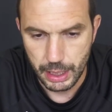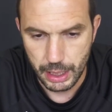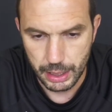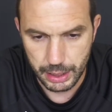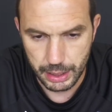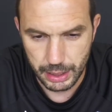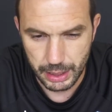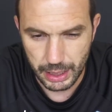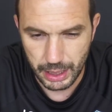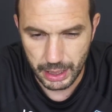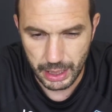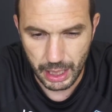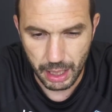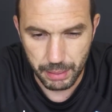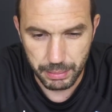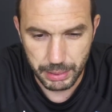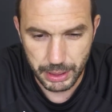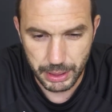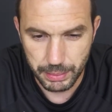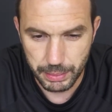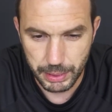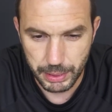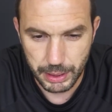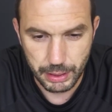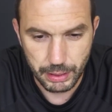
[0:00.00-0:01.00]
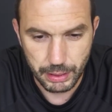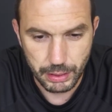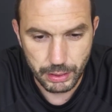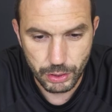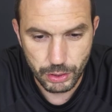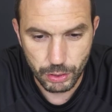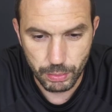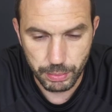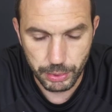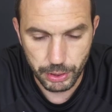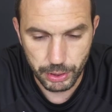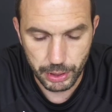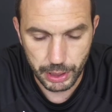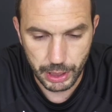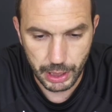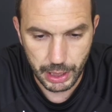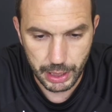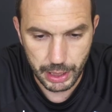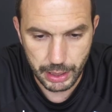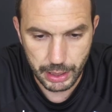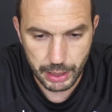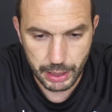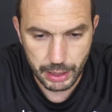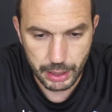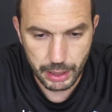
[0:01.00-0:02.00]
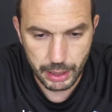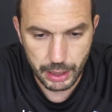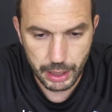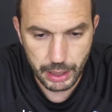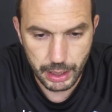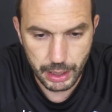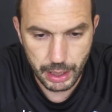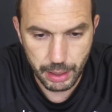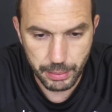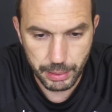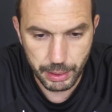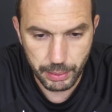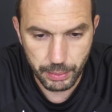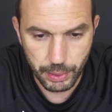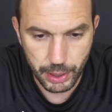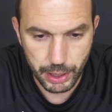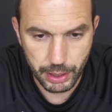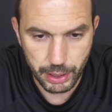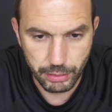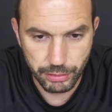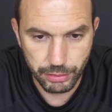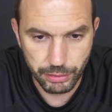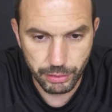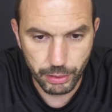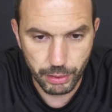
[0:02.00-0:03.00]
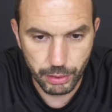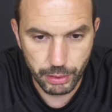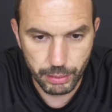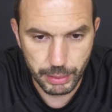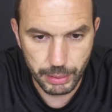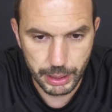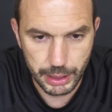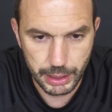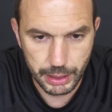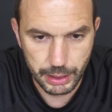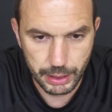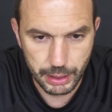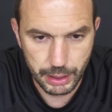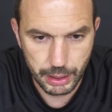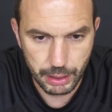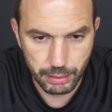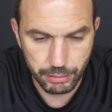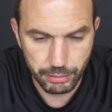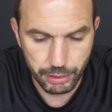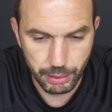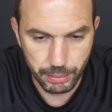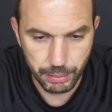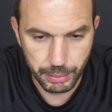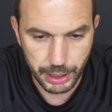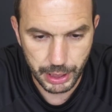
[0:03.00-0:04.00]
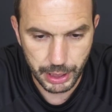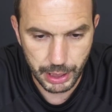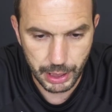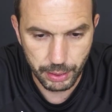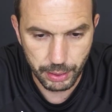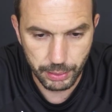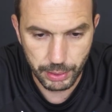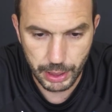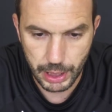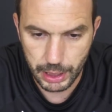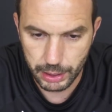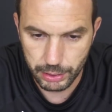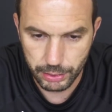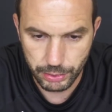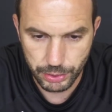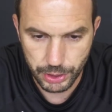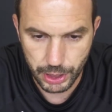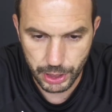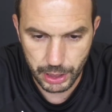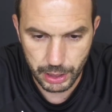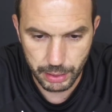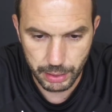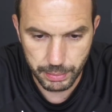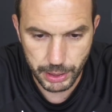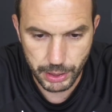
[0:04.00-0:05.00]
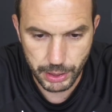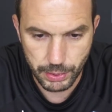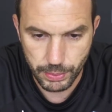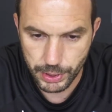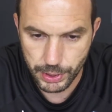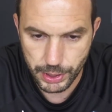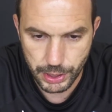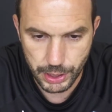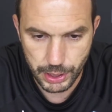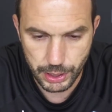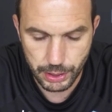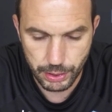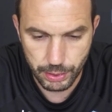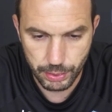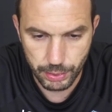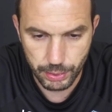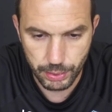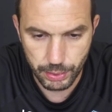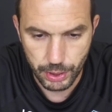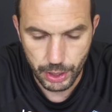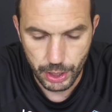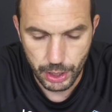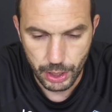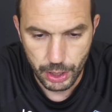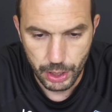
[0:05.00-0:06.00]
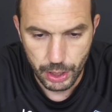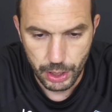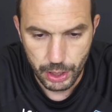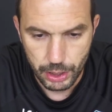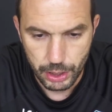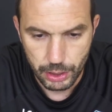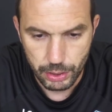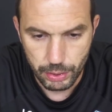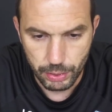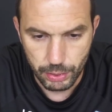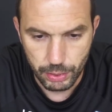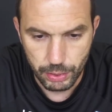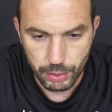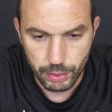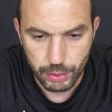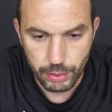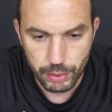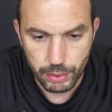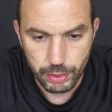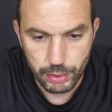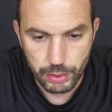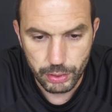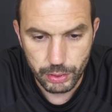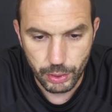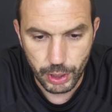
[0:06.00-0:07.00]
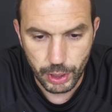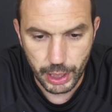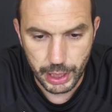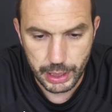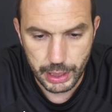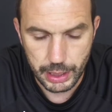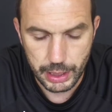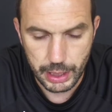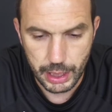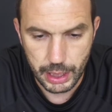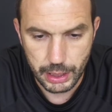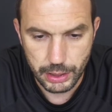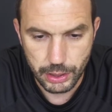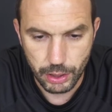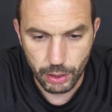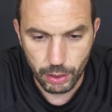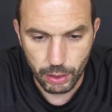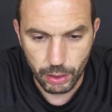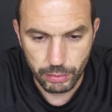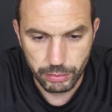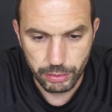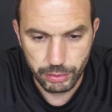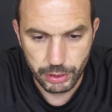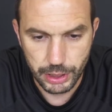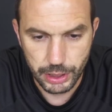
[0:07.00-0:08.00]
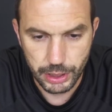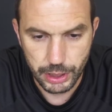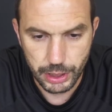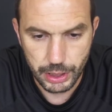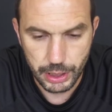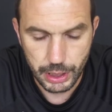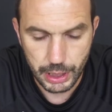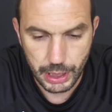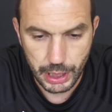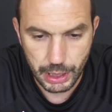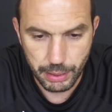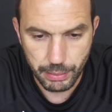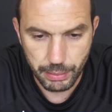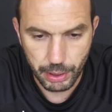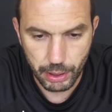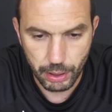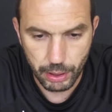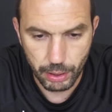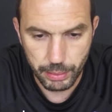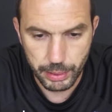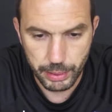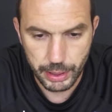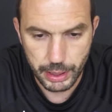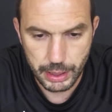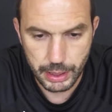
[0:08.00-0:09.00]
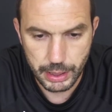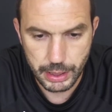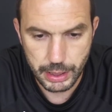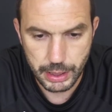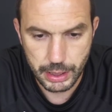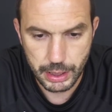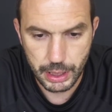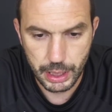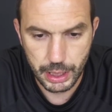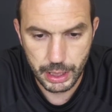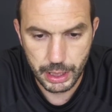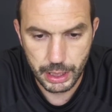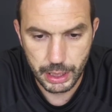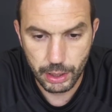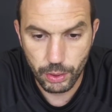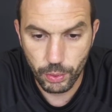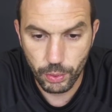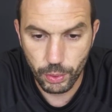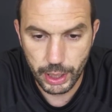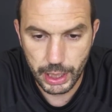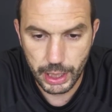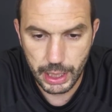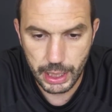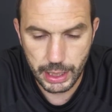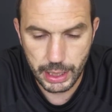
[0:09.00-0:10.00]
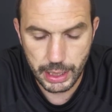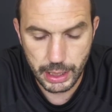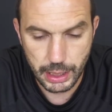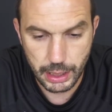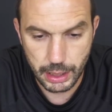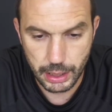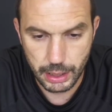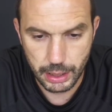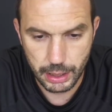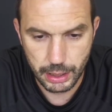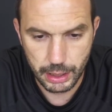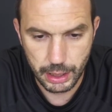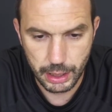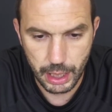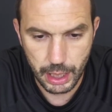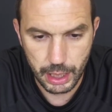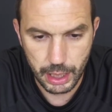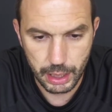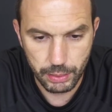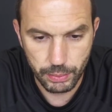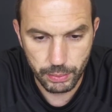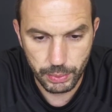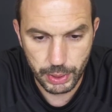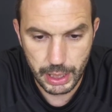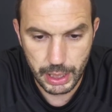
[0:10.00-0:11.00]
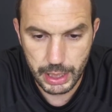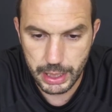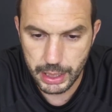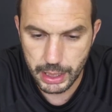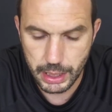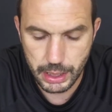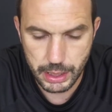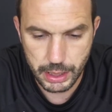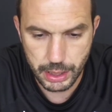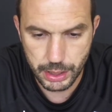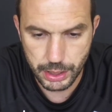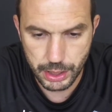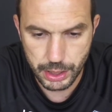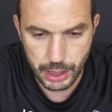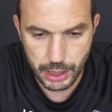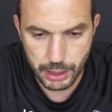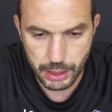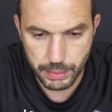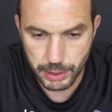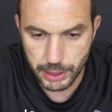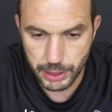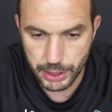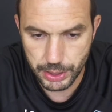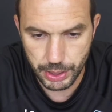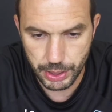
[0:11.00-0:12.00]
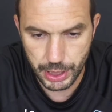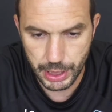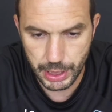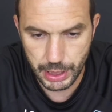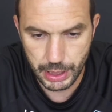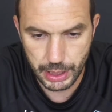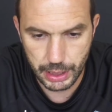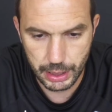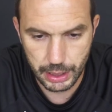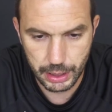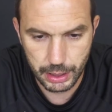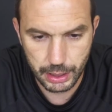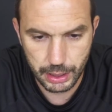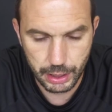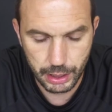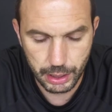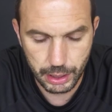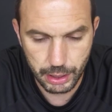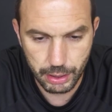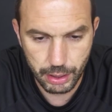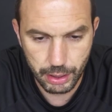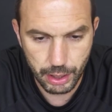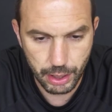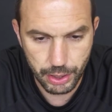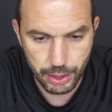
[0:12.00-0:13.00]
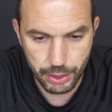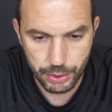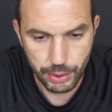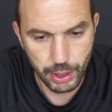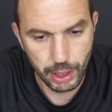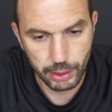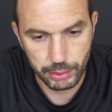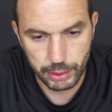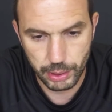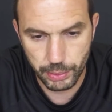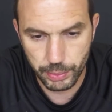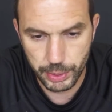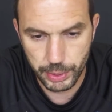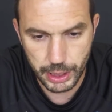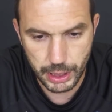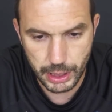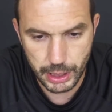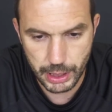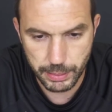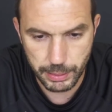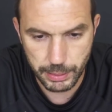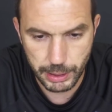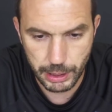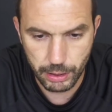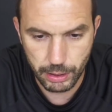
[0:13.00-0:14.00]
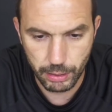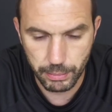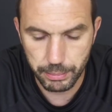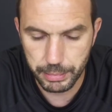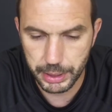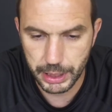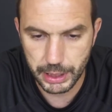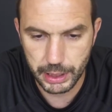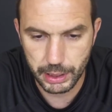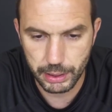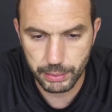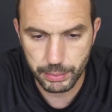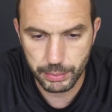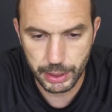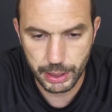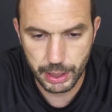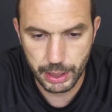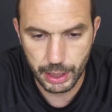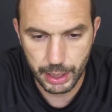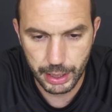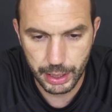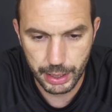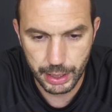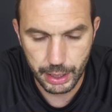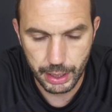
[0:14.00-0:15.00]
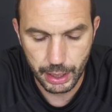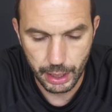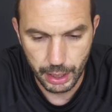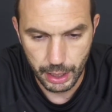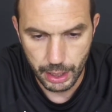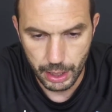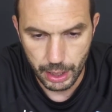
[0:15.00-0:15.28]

I think the club has been supporting her in every way or form, and from here I would like to send the best wishes to her dad, so hopefully he recovers quickly. And with Liz, she's been training throughout the week, she's been competing with her